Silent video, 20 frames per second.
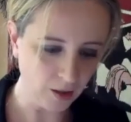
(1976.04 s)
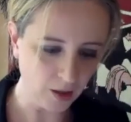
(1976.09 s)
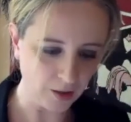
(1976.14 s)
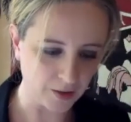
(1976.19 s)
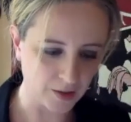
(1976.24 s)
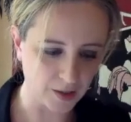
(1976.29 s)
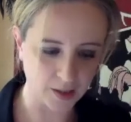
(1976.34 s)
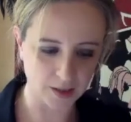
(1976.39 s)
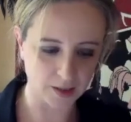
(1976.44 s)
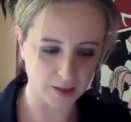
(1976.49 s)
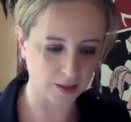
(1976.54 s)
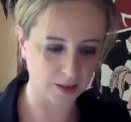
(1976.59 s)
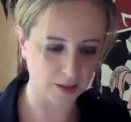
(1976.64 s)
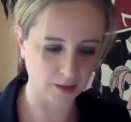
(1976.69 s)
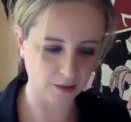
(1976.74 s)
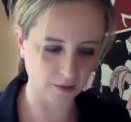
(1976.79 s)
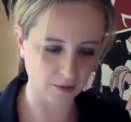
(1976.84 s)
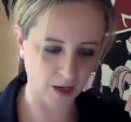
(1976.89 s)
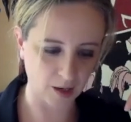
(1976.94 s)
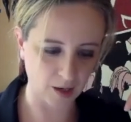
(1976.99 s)
that
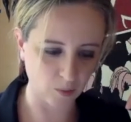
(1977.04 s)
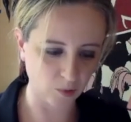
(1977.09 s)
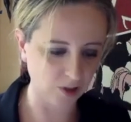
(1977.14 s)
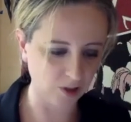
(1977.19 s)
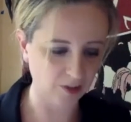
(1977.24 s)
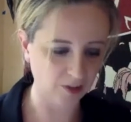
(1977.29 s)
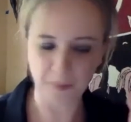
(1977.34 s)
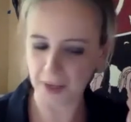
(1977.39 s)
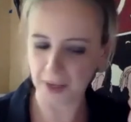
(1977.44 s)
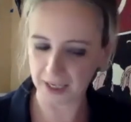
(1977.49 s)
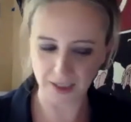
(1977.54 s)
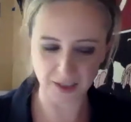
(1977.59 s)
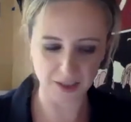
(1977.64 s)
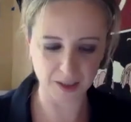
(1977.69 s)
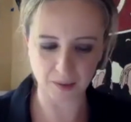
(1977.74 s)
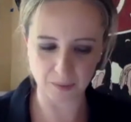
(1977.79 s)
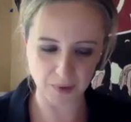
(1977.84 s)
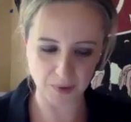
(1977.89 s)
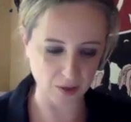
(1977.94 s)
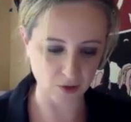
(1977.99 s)
I will have picked
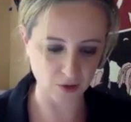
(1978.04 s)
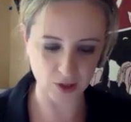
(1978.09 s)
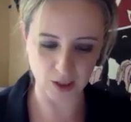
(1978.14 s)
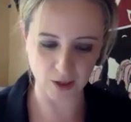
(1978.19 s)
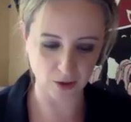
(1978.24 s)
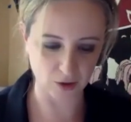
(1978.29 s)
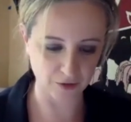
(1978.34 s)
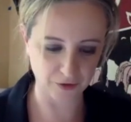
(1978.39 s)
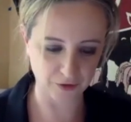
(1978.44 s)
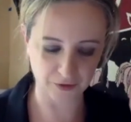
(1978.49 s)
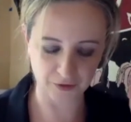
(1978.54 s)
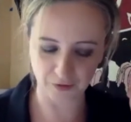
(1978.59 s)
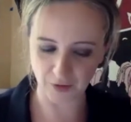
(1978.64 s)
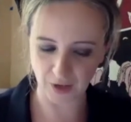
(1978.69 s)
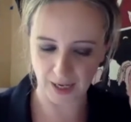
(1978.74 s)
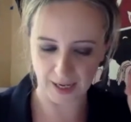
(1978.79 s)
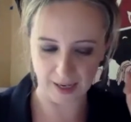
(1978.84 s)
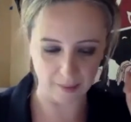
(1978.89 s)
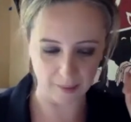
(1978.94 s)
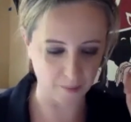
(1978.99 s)
up usually off
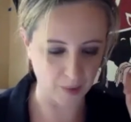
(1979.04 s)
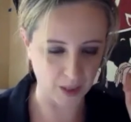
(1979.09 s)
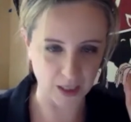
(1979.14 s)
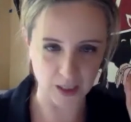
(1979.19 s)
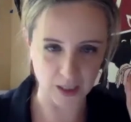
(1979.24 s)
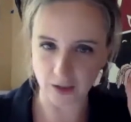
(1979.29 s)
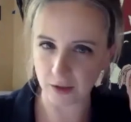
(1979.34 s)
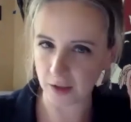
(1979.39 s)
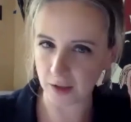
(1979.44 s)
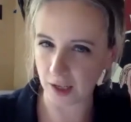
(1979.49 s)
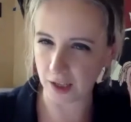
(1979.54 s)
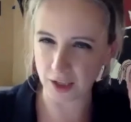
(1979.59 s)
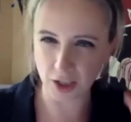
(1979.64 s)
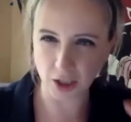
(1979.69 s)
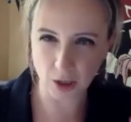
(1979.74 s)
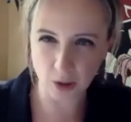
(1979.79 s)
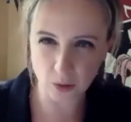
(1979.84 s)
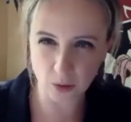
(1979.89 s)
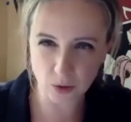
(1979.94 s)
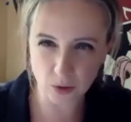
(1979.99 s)
um, a, a,
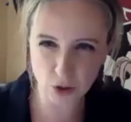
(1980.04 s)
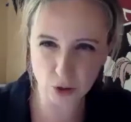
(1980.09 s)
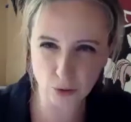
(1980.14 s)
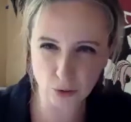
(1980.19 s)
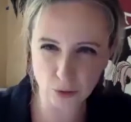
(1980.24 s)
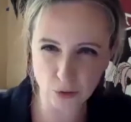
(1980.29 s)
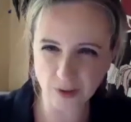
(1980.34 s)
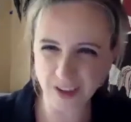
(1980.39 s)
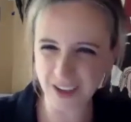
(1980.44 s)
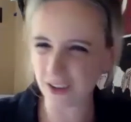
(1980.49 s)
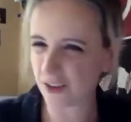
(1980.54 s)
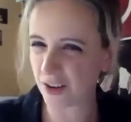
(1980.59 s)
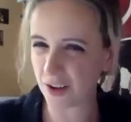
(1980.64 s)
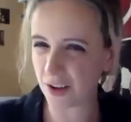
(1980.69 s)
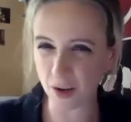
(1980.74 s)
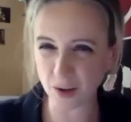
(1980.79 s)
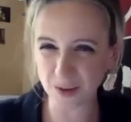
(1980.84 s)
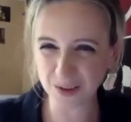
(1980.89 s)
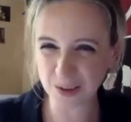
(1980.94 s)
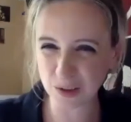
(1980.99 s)
news story or an
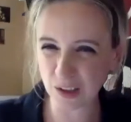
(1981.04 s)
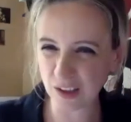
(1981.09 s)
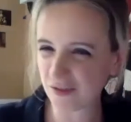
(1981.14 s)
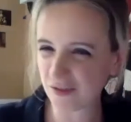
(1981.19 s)
article I've